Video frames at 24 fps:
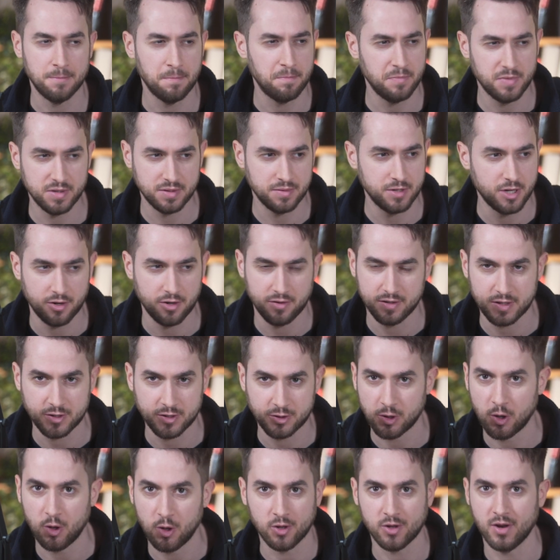This is
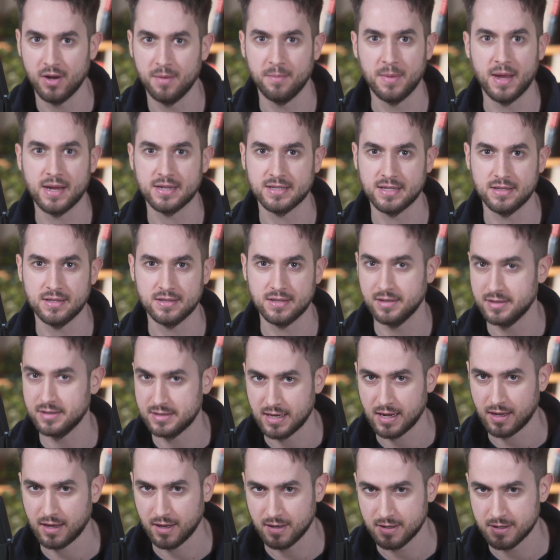all going to make sense in a
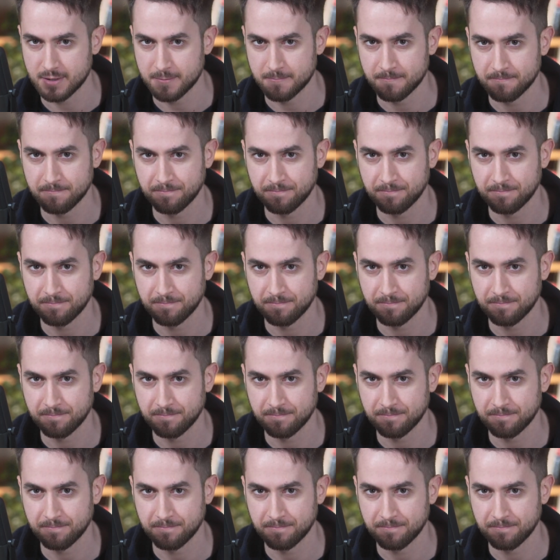second.